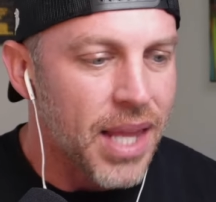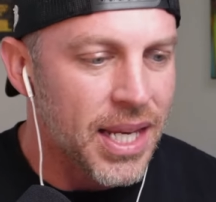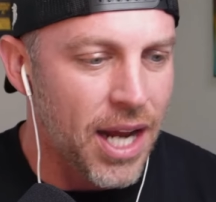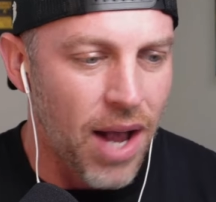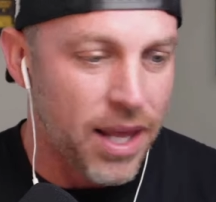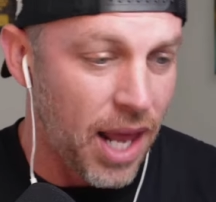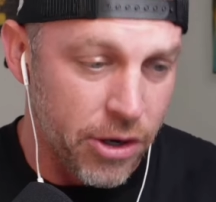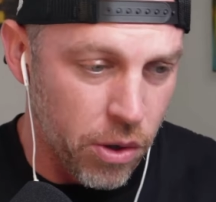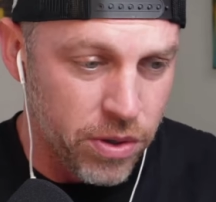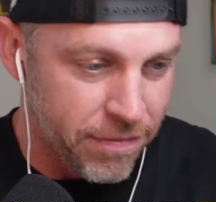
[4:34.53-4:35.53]
Now I, I don't
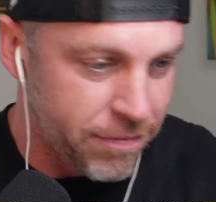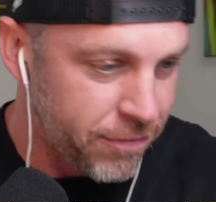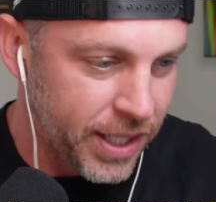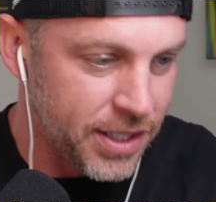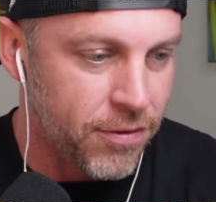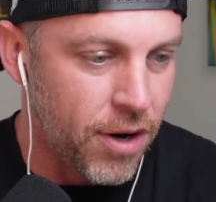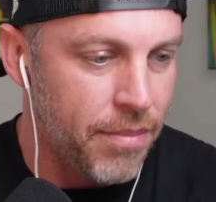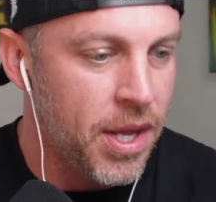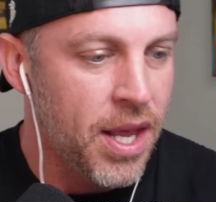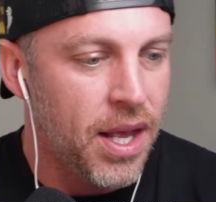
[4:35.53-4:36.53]
know who the frick it's
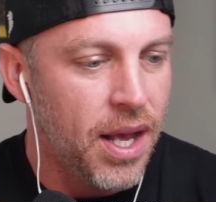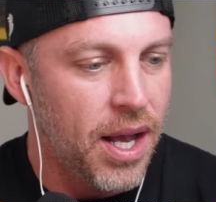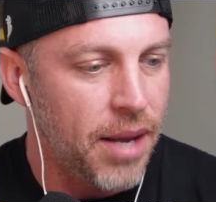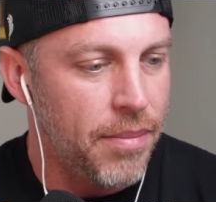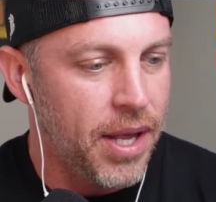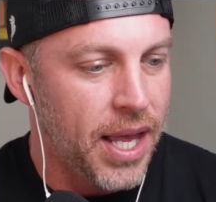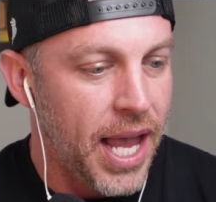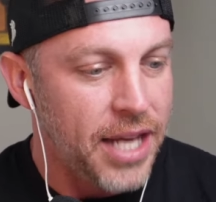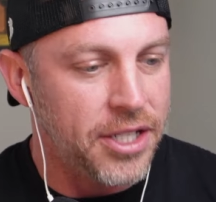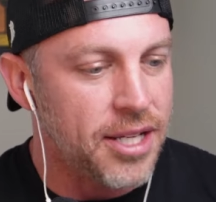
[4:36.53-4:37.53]
from. Um,
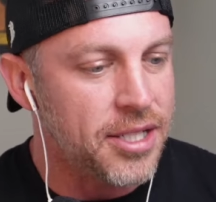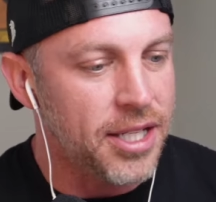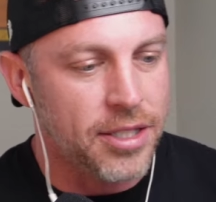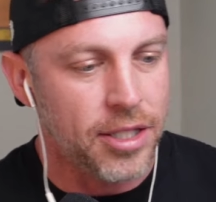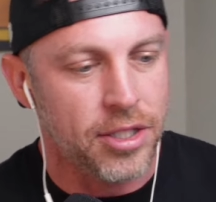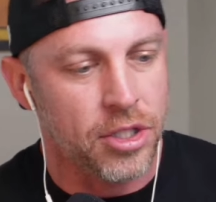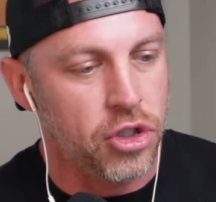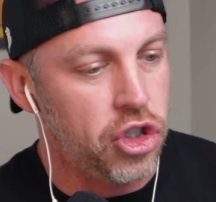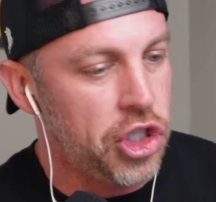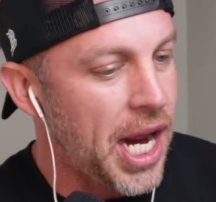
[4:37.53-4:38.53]
hey Dustin, this is
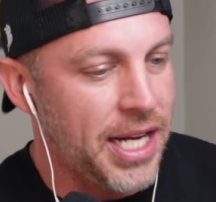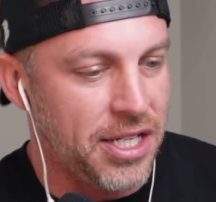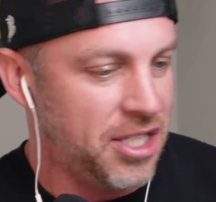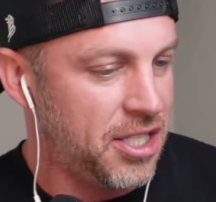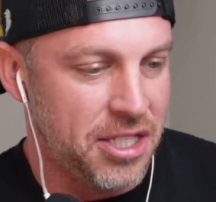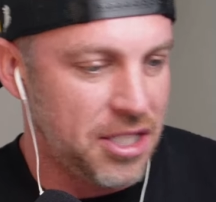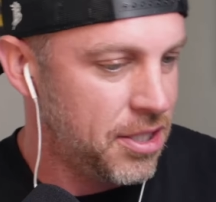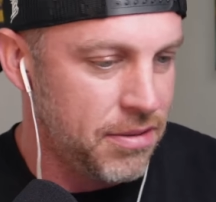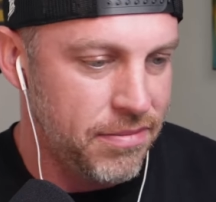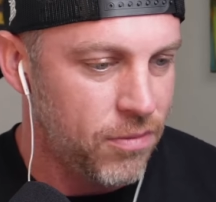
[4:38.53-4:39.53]
Jace.
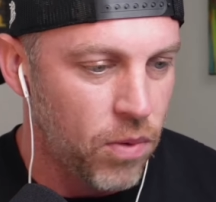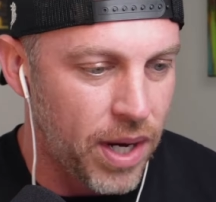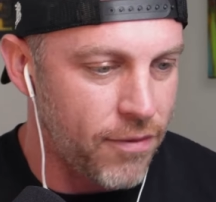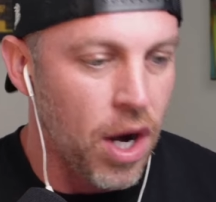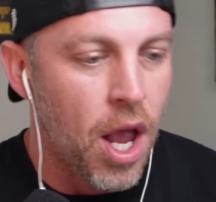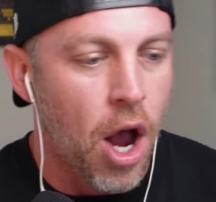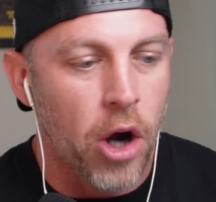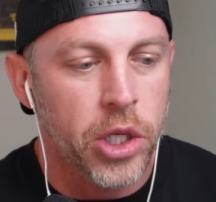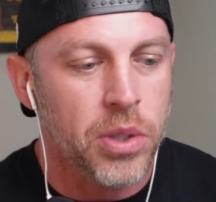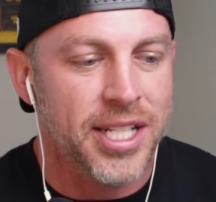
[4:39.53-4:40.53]
Whatever. Are
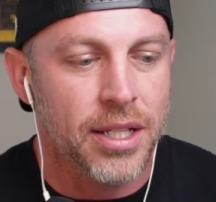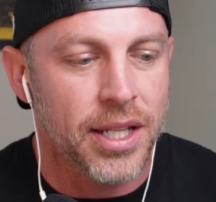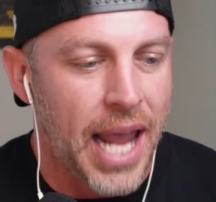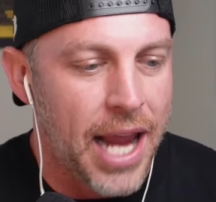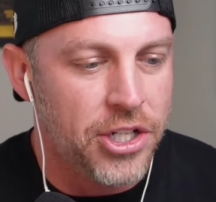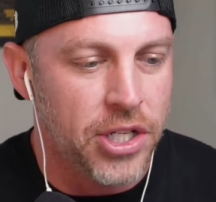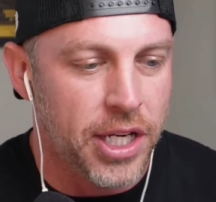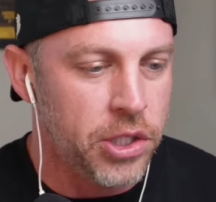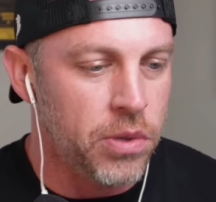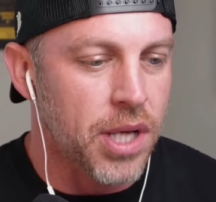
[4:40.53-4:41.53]
you still an agent
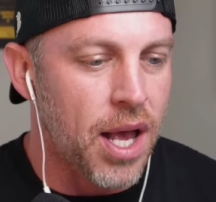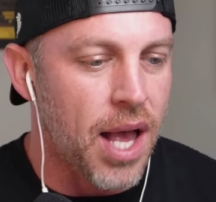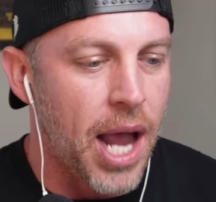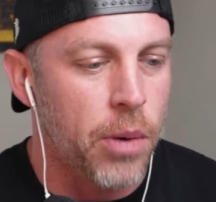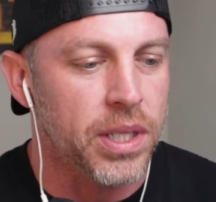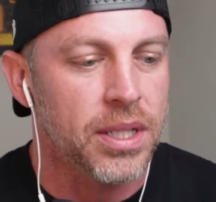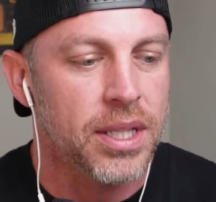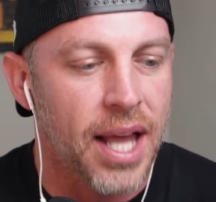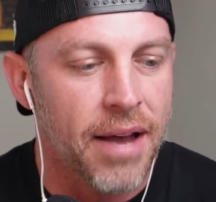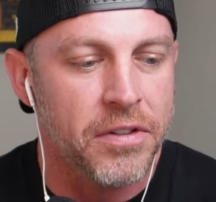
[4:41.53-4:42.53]
in Utah? I would
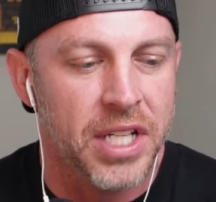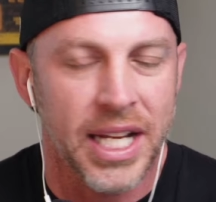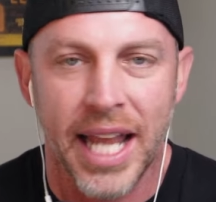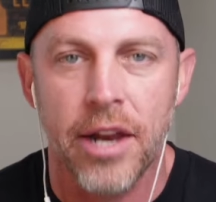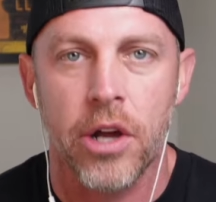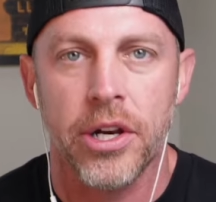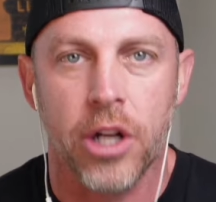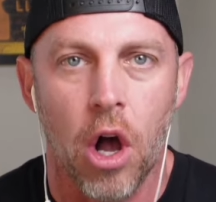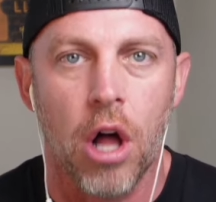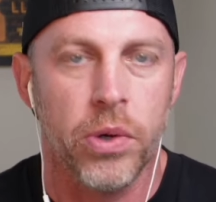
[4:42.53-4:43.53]
love to get on a
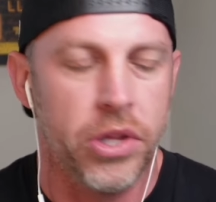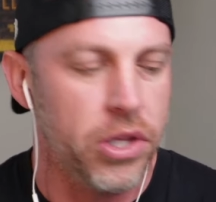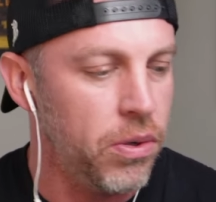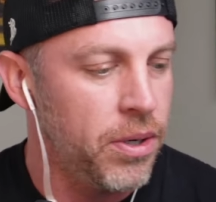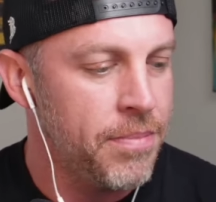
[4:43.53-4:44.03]
call with you.